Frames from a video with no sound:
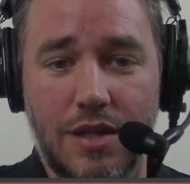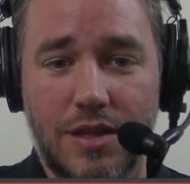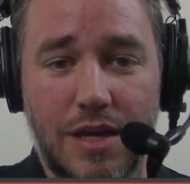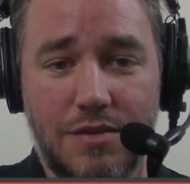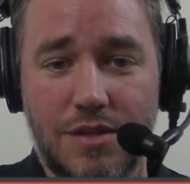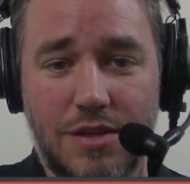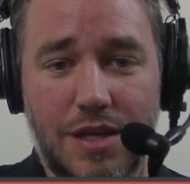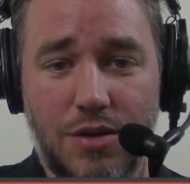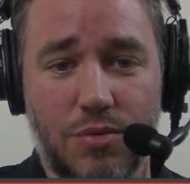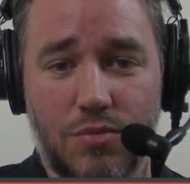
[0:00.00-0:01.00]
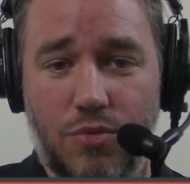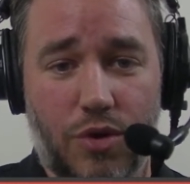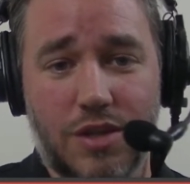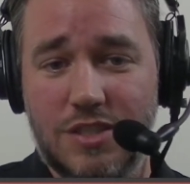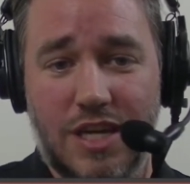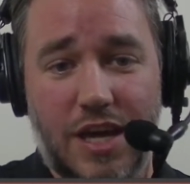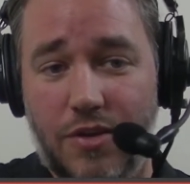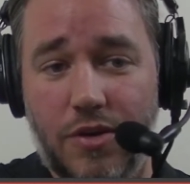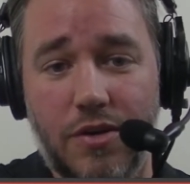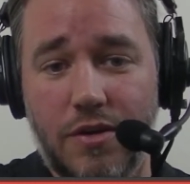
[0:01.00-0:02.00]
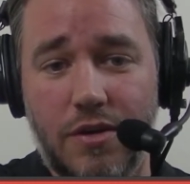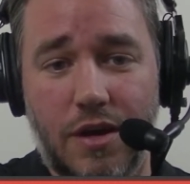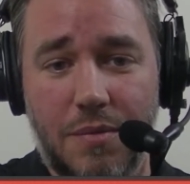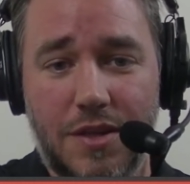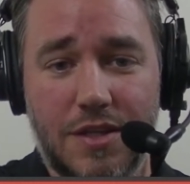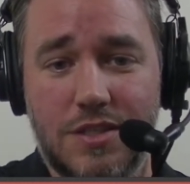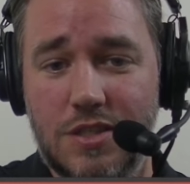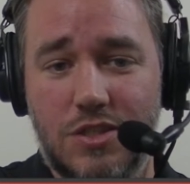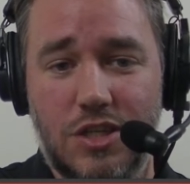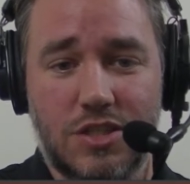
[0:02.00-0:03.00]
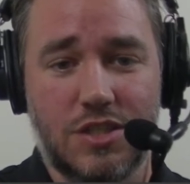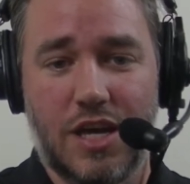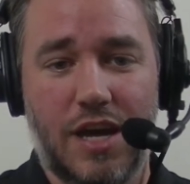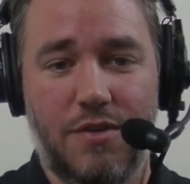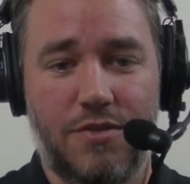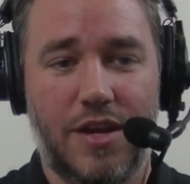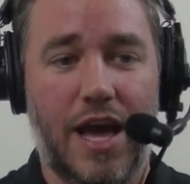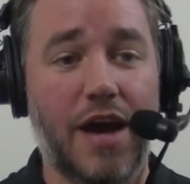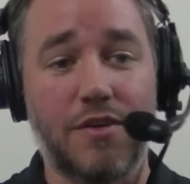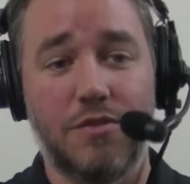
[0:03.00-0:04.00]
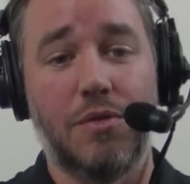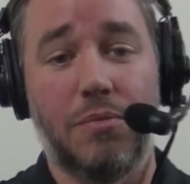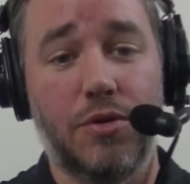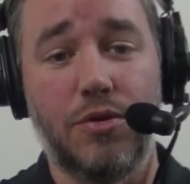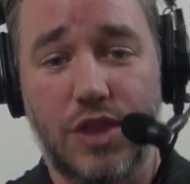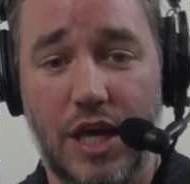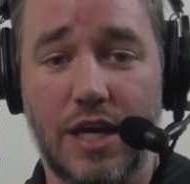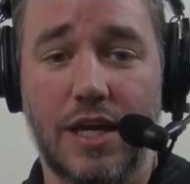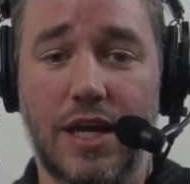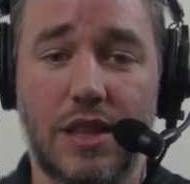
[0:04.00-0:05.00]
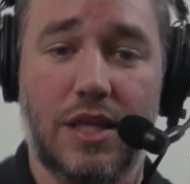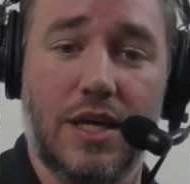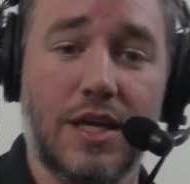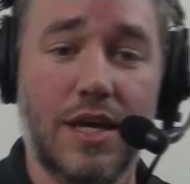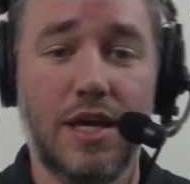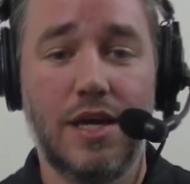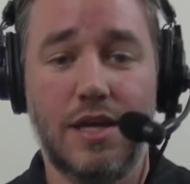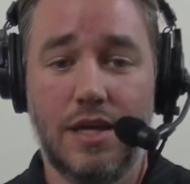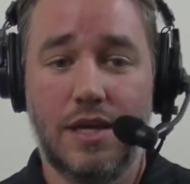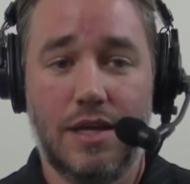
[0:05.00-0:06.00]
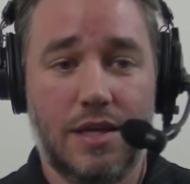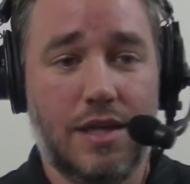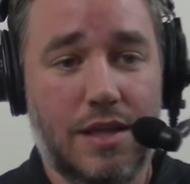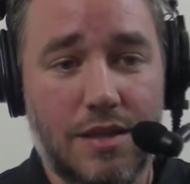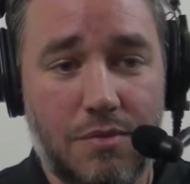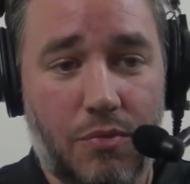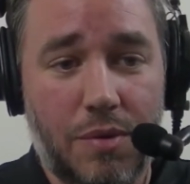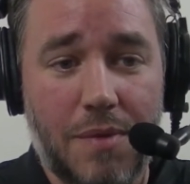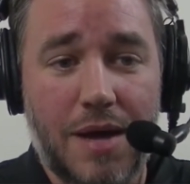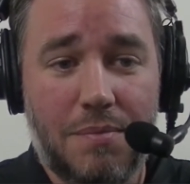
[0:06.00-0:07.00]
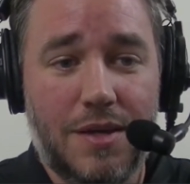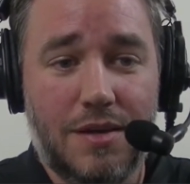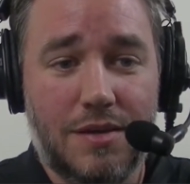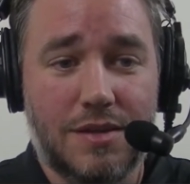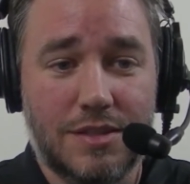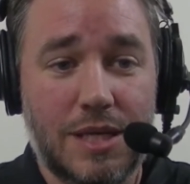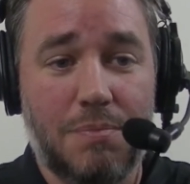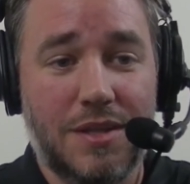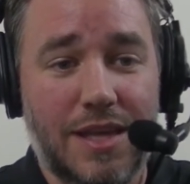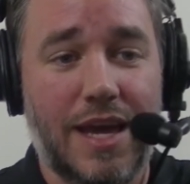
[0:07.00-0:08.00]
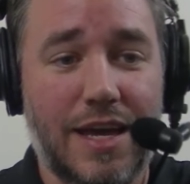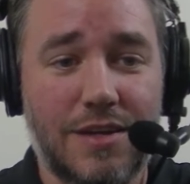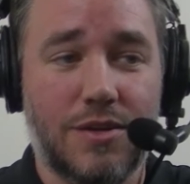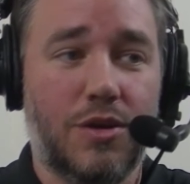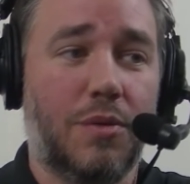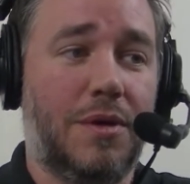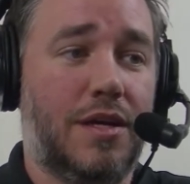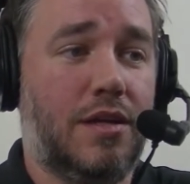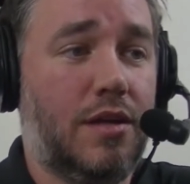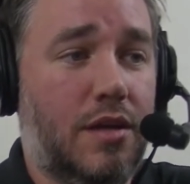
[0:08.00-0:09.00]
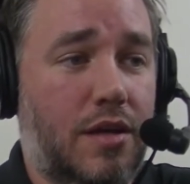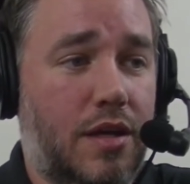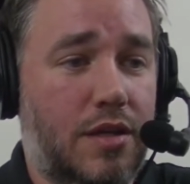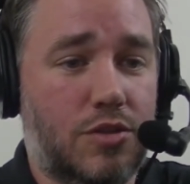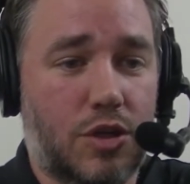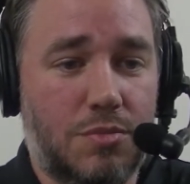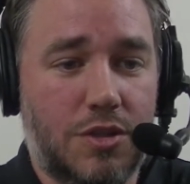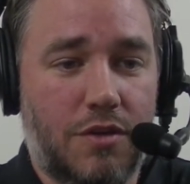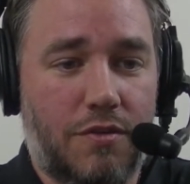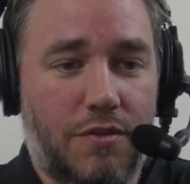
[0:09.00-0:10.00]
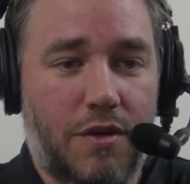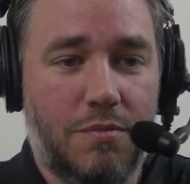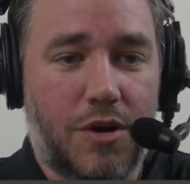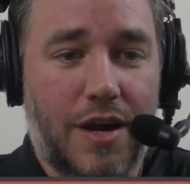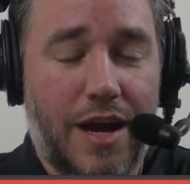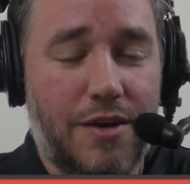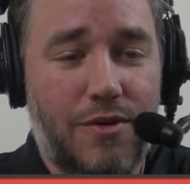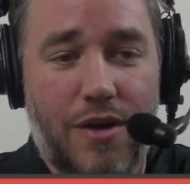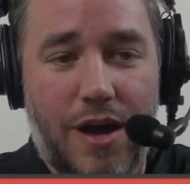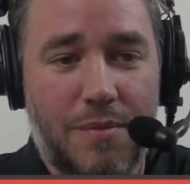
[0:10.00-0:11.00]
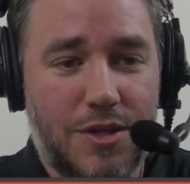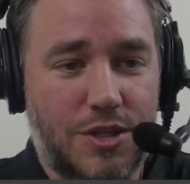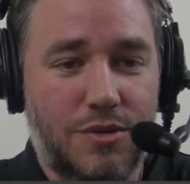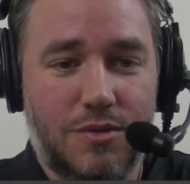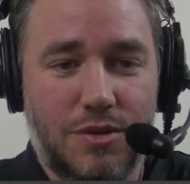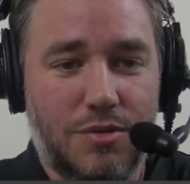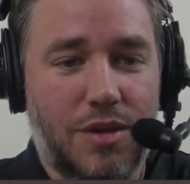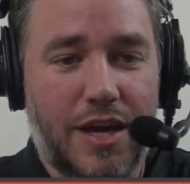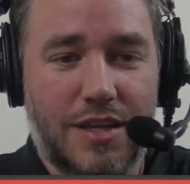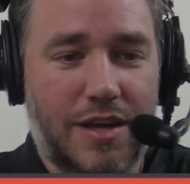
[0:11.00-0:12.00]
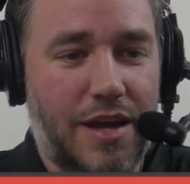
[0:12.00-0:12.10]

They don't work together. I mean, this is just kind of an out of the blue thing, and I think we might be tipping the hand a little bit in terms of Murad. I don't know how much you like.